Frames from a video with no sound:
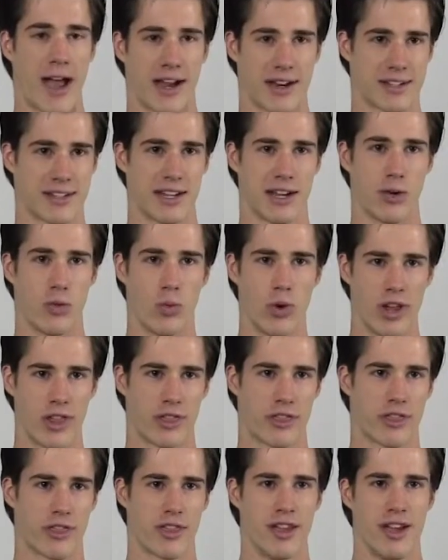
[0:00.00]
interacting
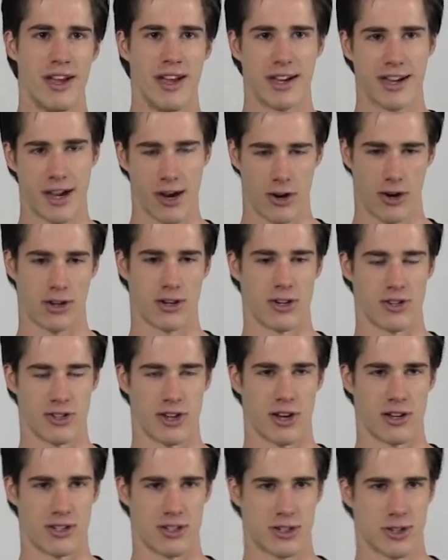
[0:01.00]
with
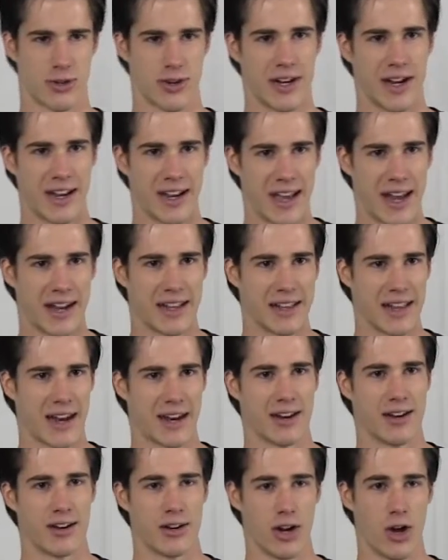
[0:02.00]
characters on screen and getting
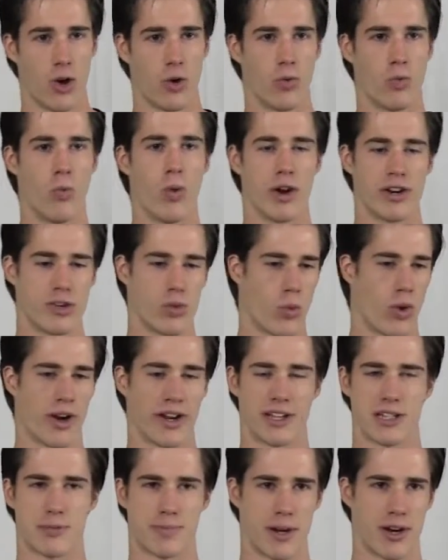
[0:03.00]
that
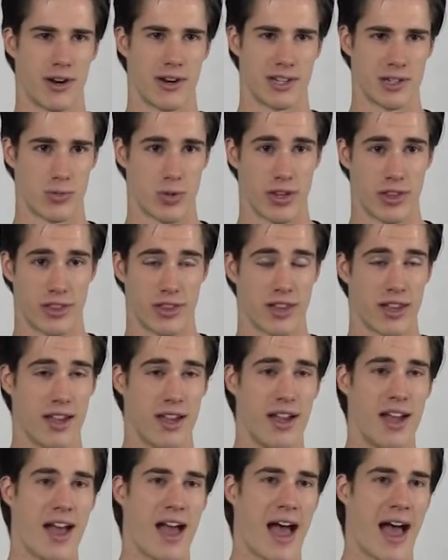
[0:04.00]
one-to-one experience with
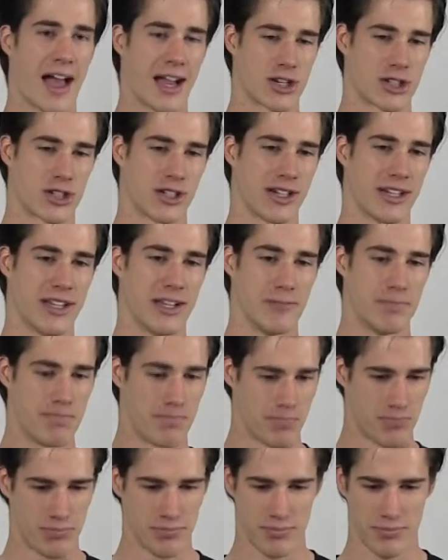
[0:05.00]
actually
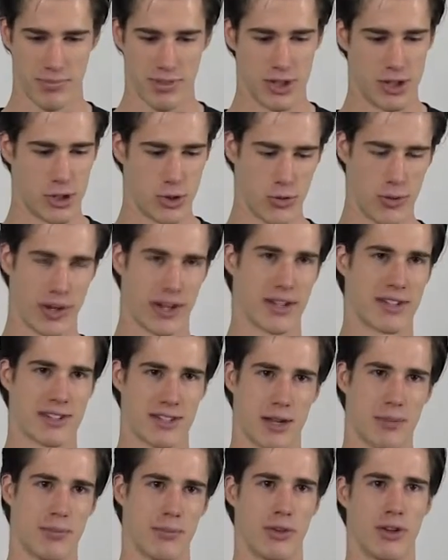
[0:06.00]
doing
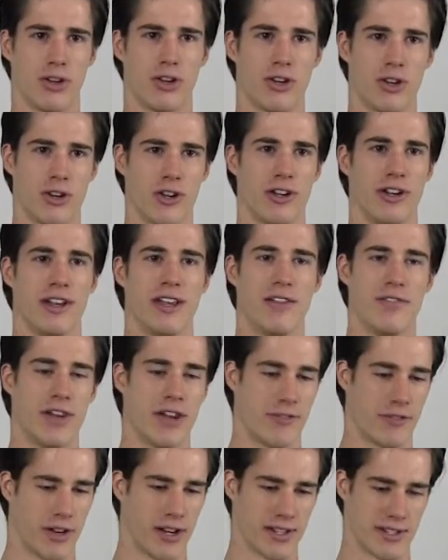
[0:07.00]
some good,
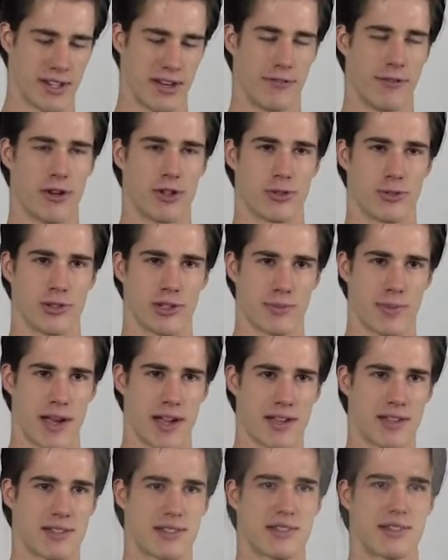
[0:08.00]
even if it is in a virtual
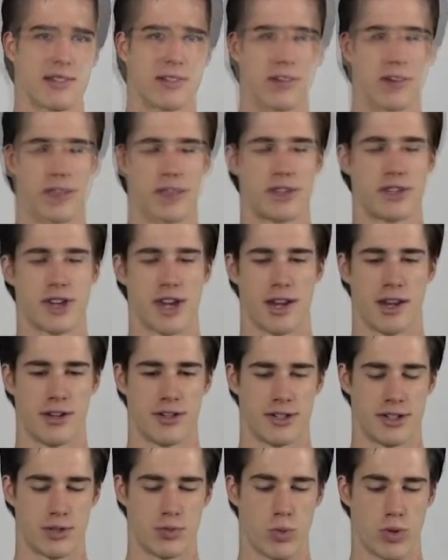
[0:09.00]
space. One of the
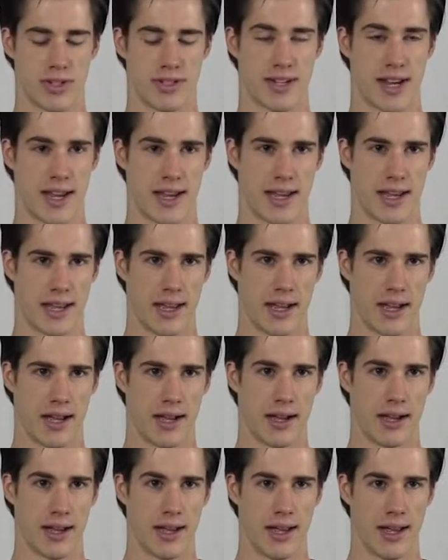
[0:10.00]
challenges was
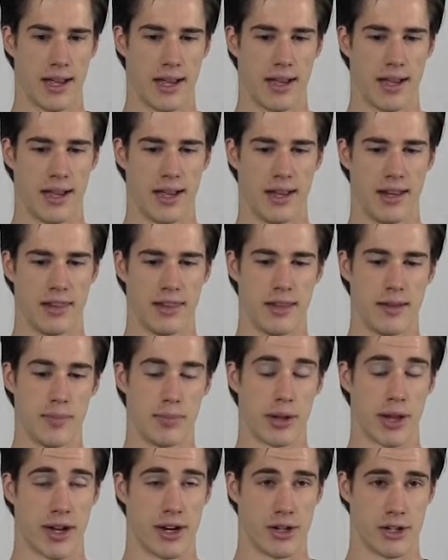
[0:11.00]
taking in
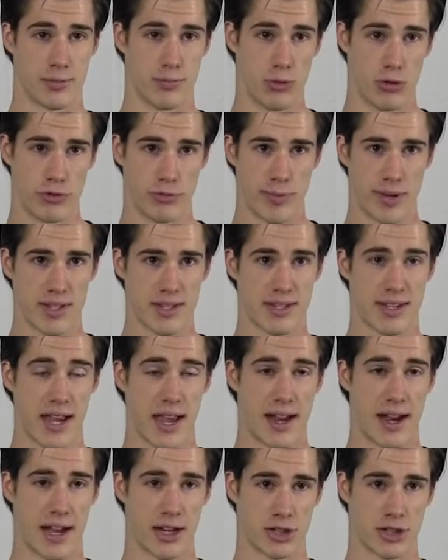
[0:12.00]
the player's
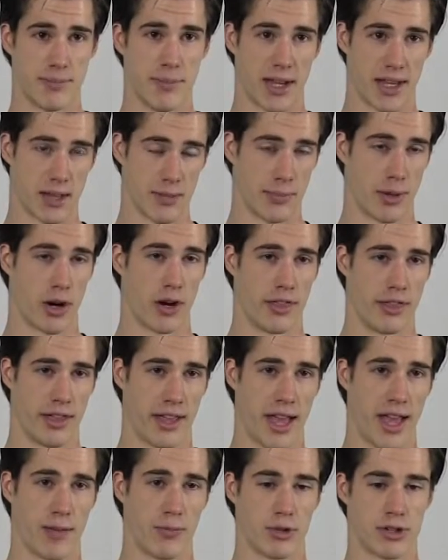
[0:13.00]
movements and actually making them part of
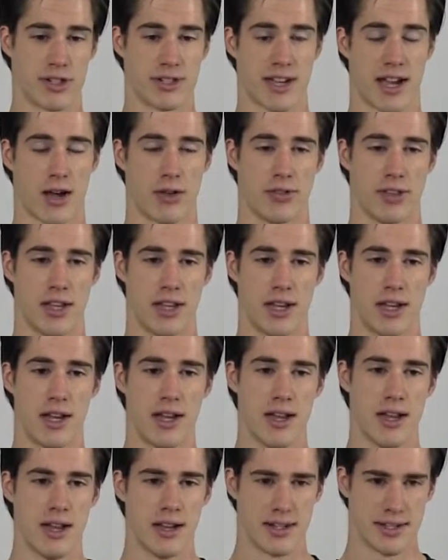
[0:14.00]
the game, which is how the
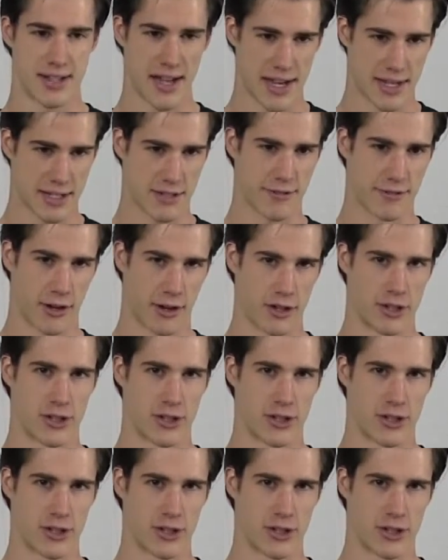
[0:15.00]
test